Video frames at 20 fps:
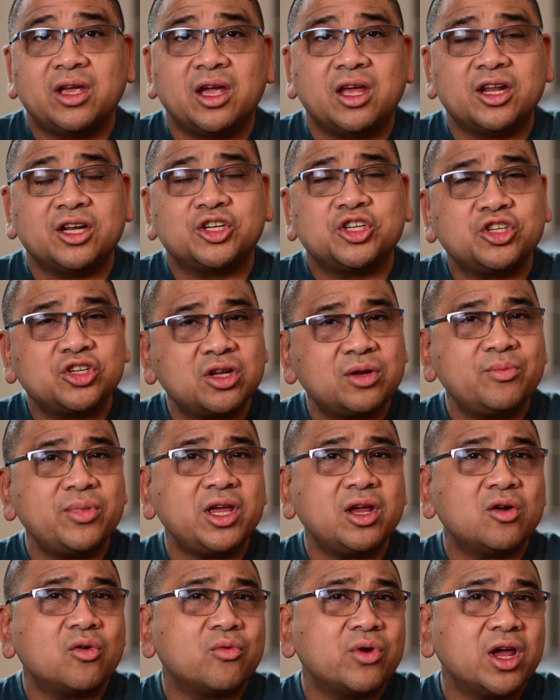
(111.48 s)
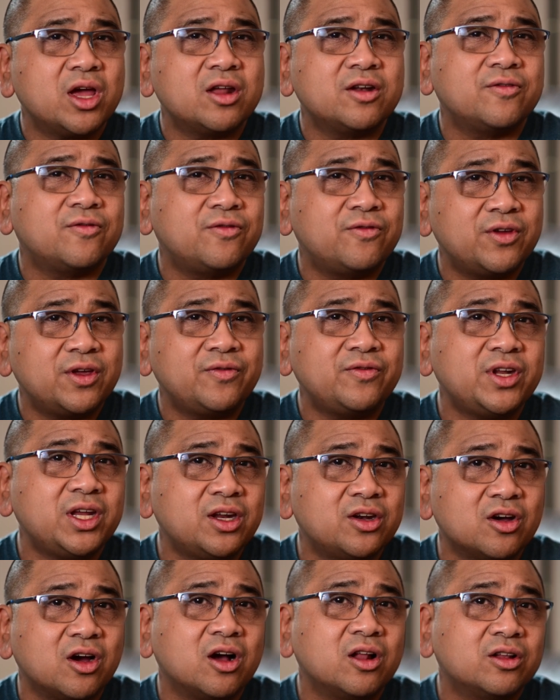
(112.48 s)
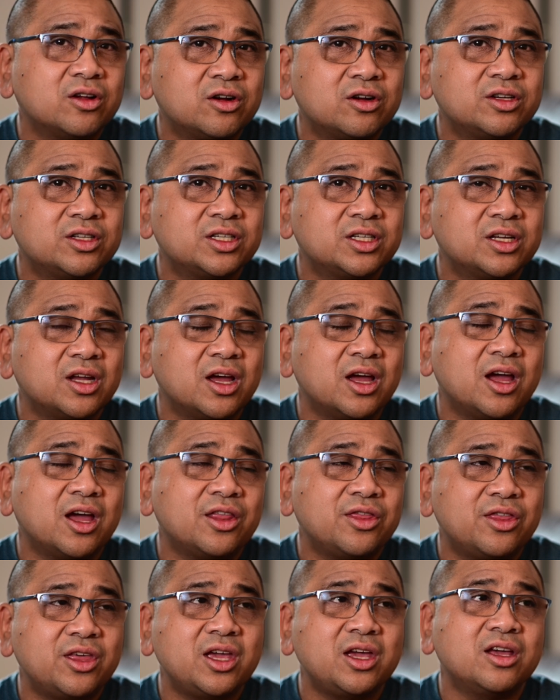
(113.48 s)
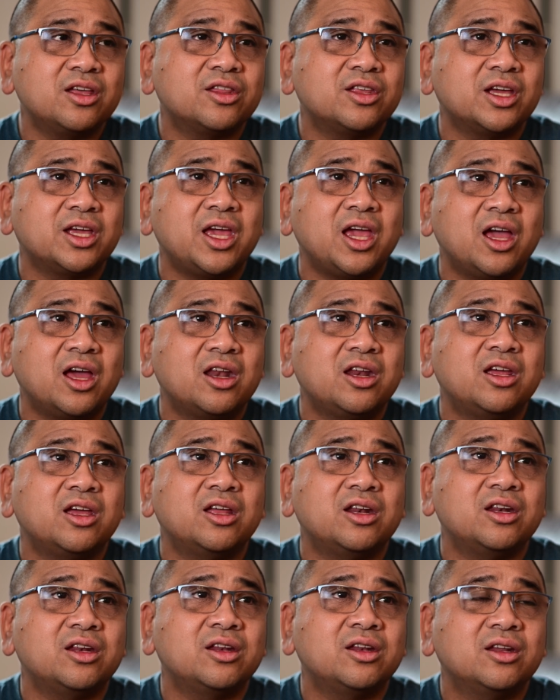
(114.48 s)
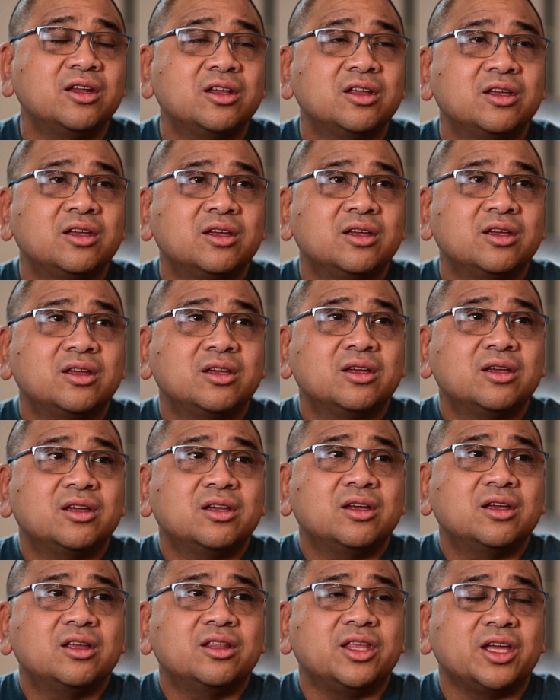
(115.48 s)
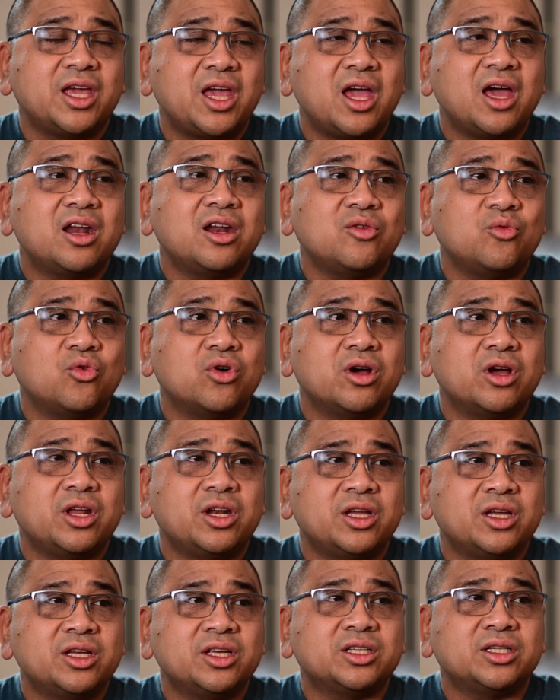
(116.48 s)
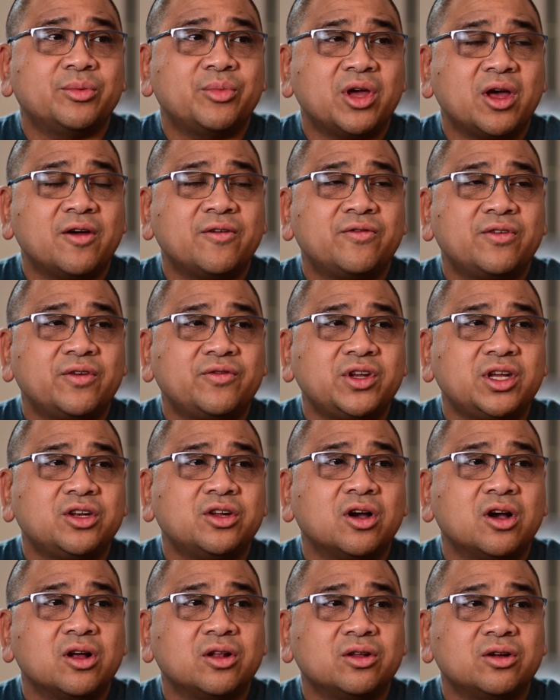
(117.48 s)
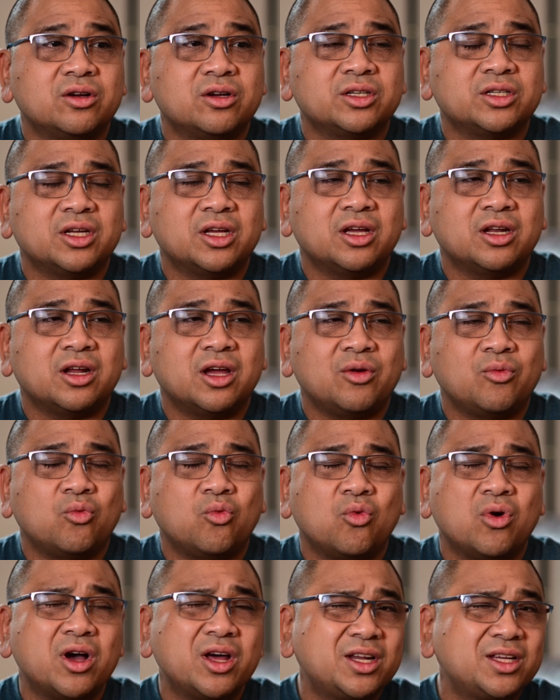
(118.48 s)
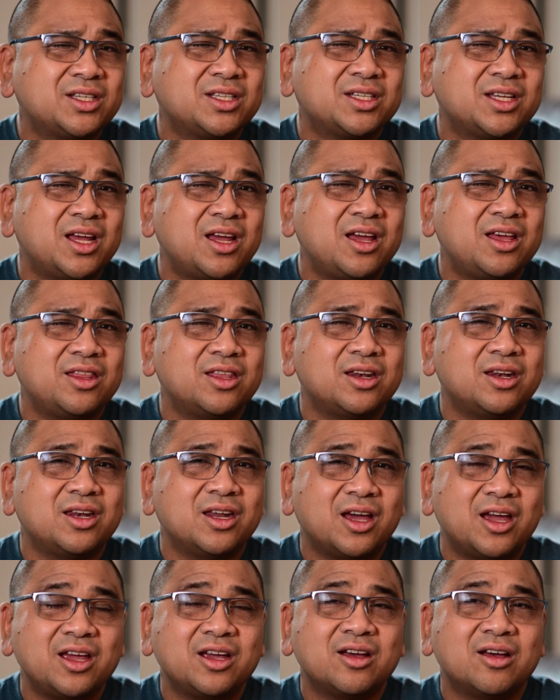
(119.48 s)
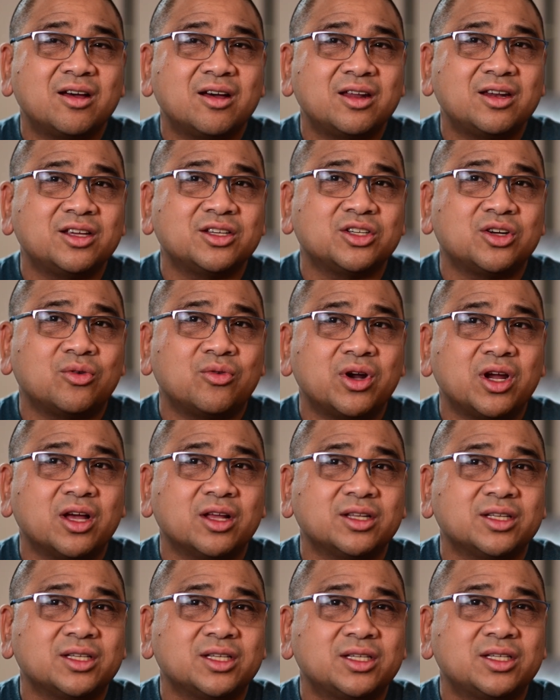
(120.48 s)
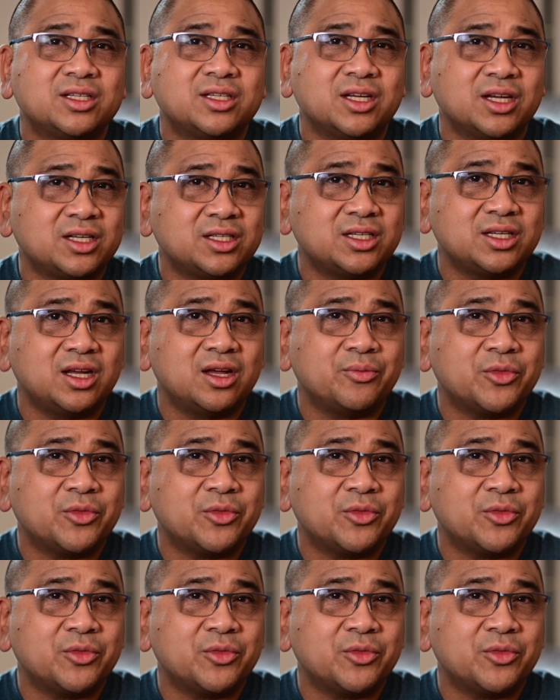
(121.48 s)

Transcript: And it should be around $50. I, I think the Canon the Canon one is about $50 and I wanna say the Nikon is around 60.